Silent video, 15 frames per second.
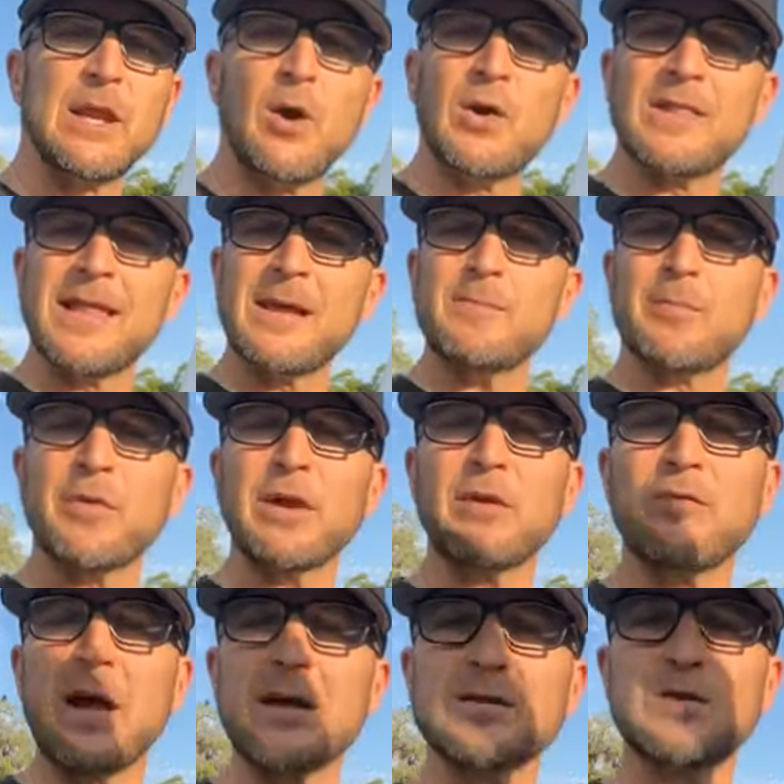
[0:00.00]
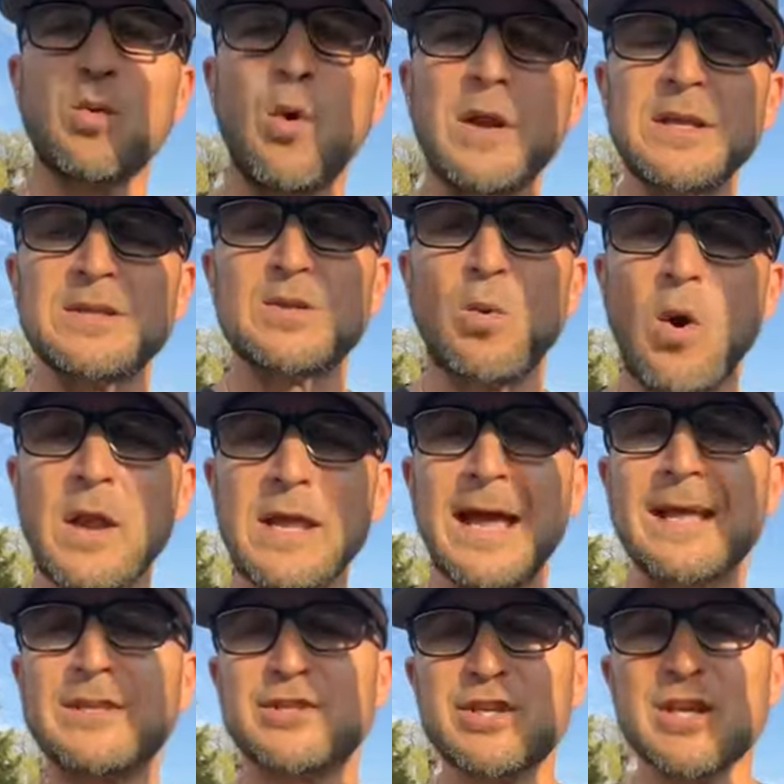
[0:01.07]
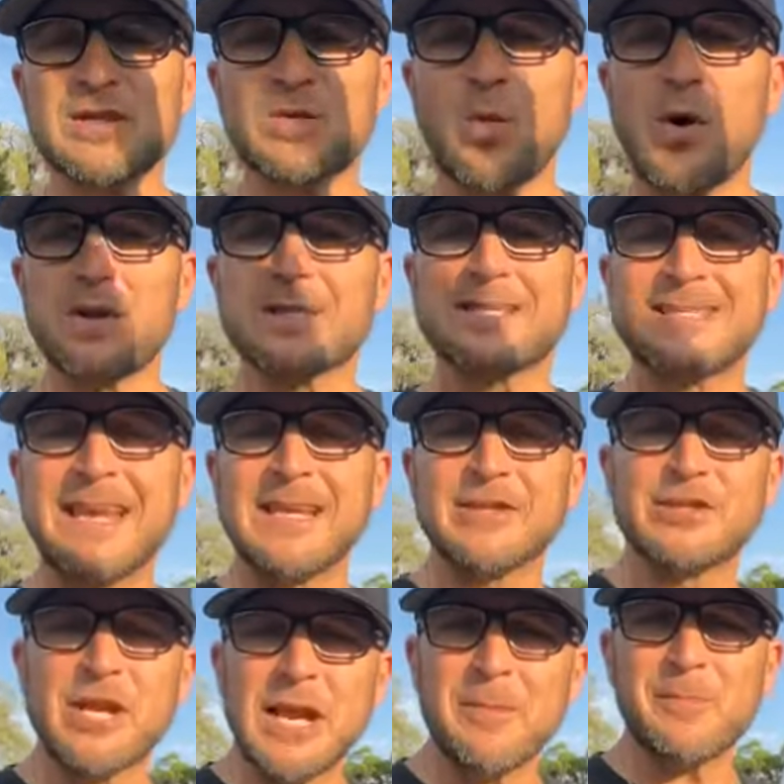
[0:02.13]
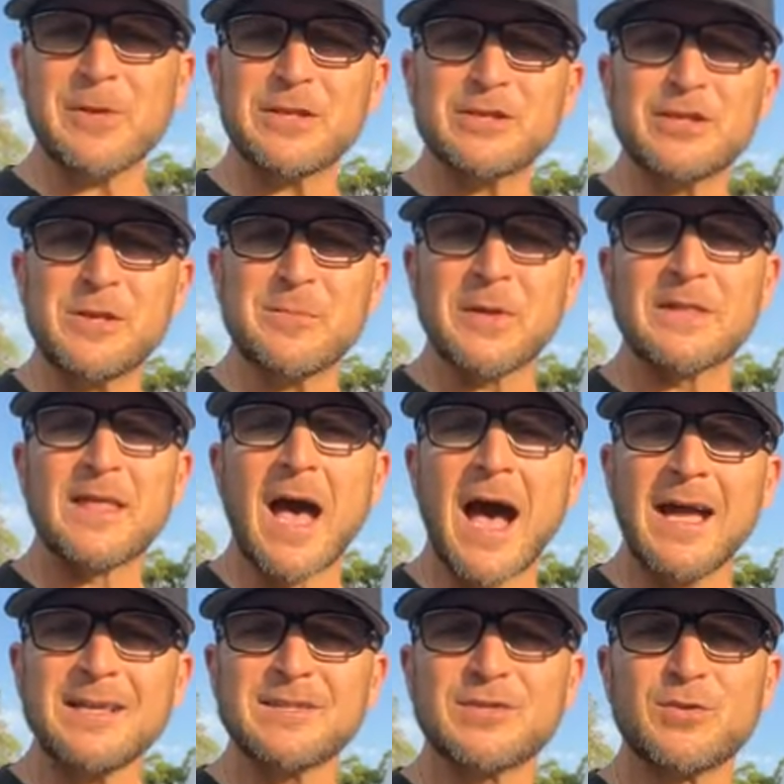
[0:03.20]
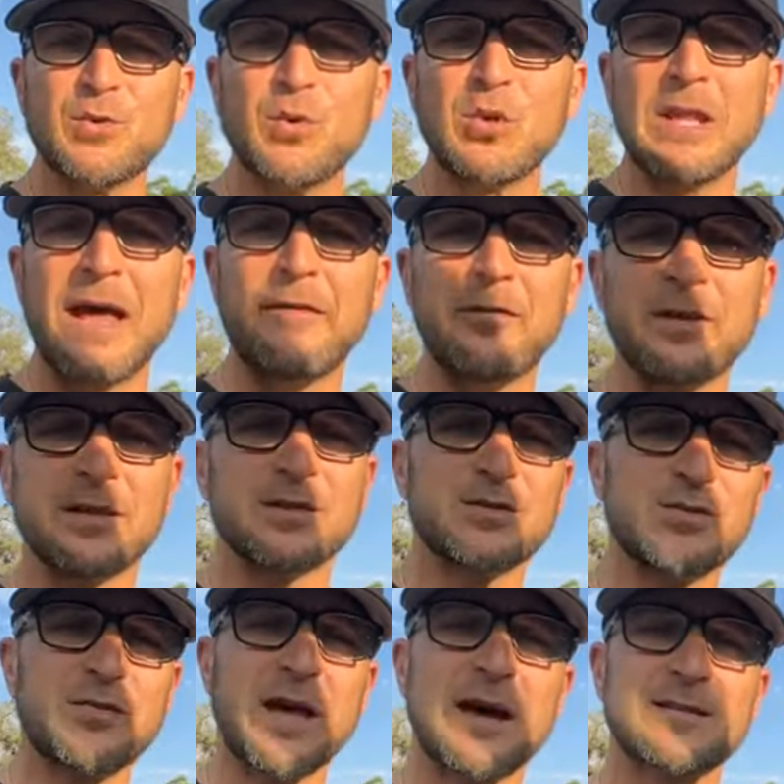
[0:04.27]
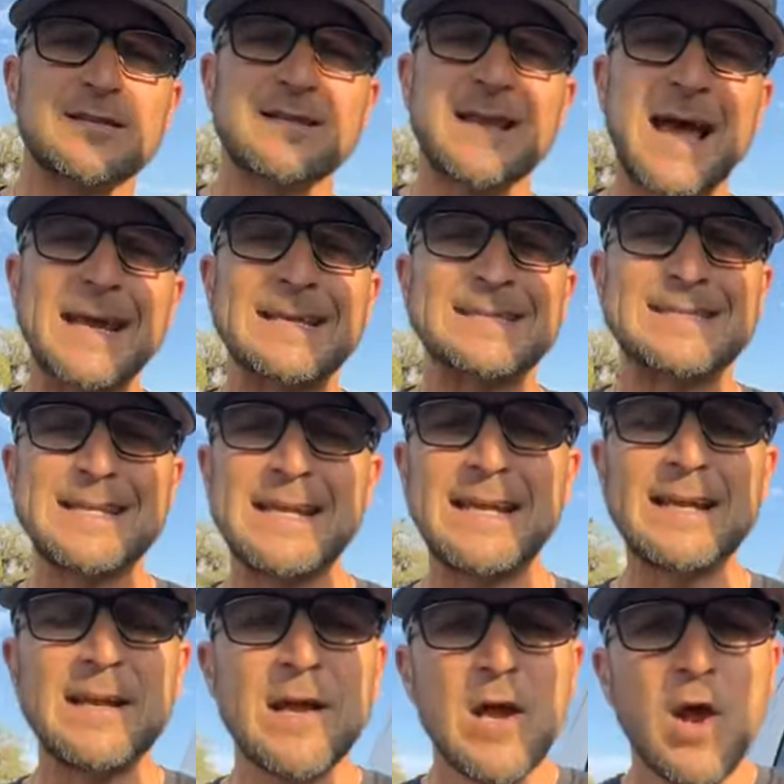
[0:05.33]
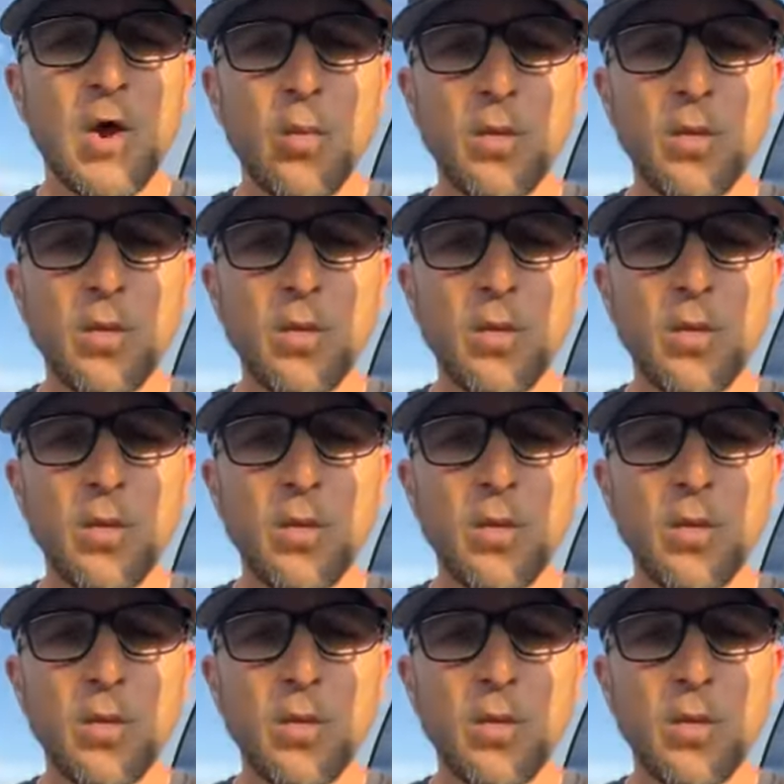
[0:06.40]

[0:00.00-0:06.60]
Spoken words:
You know, and then bring around 2020, I just won a state championship at the high school level in 2019.